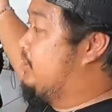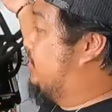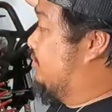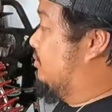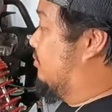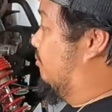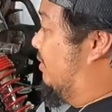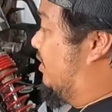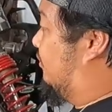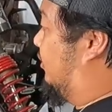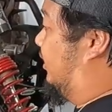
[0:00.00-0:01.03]
which you
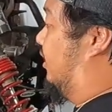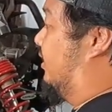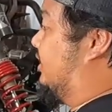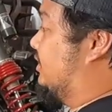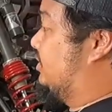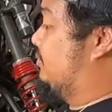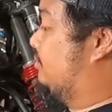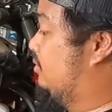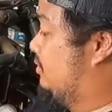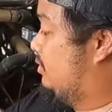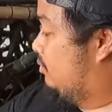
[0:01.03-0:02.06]
may have already gone into,